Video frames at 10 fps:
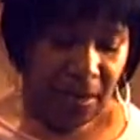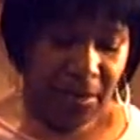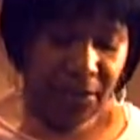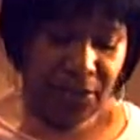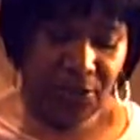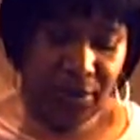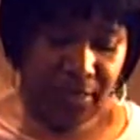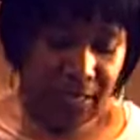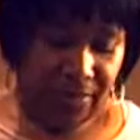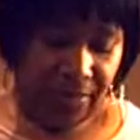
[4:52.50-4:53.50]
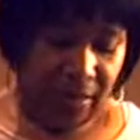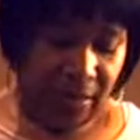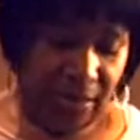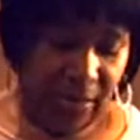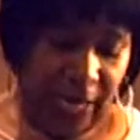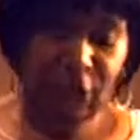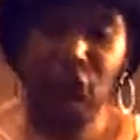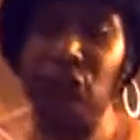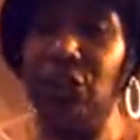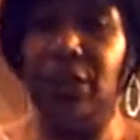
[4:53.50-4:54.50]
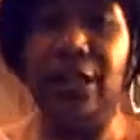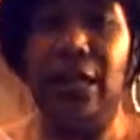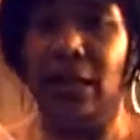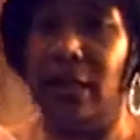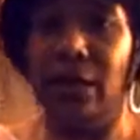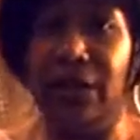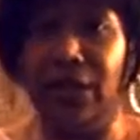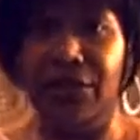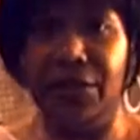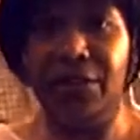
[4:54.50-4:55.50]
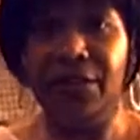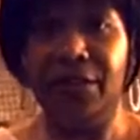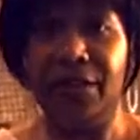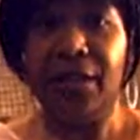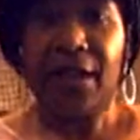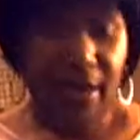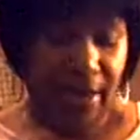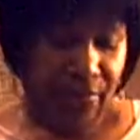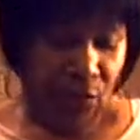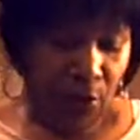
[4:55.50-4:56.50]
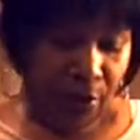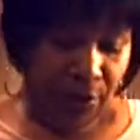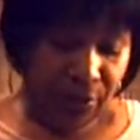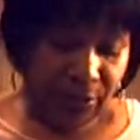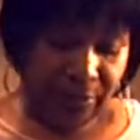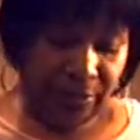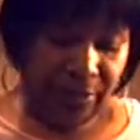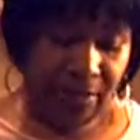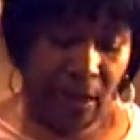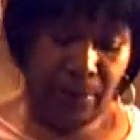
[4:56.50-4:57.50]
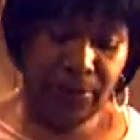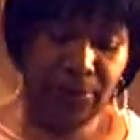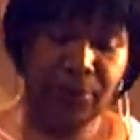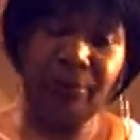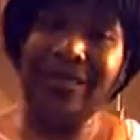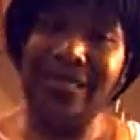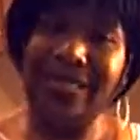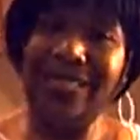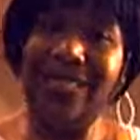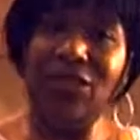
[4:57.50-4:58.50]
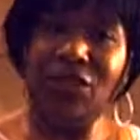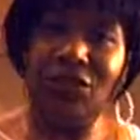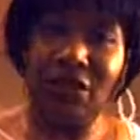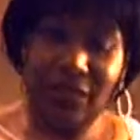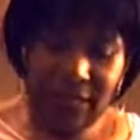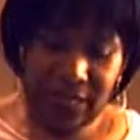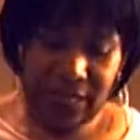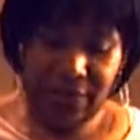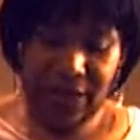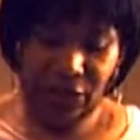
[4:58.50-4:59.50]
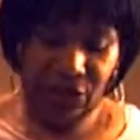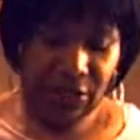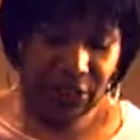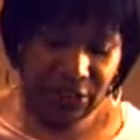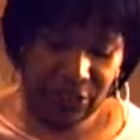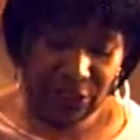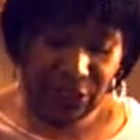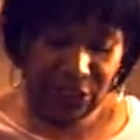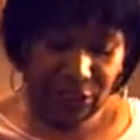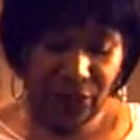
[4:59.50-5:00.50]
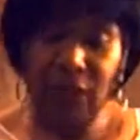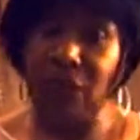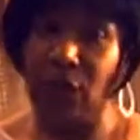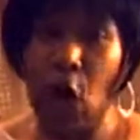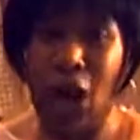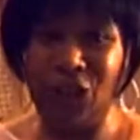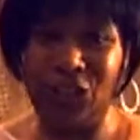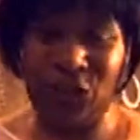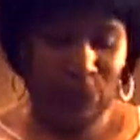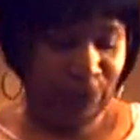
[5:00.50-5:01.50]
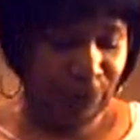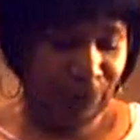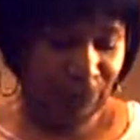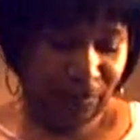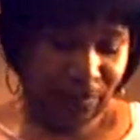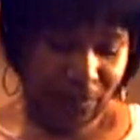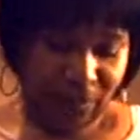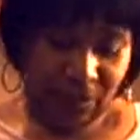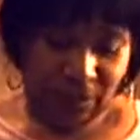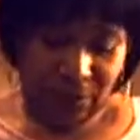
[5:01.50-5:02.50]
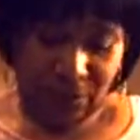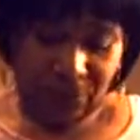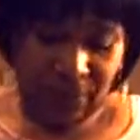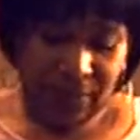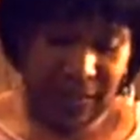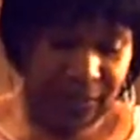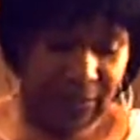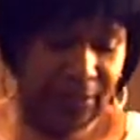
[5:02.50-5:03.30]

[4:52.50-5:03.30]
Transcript: And this is going to give it an extra little nutty flavor. And the oils that are in the almonds are going to release into the crust and give that crust a delicious flavor also. Okay, that's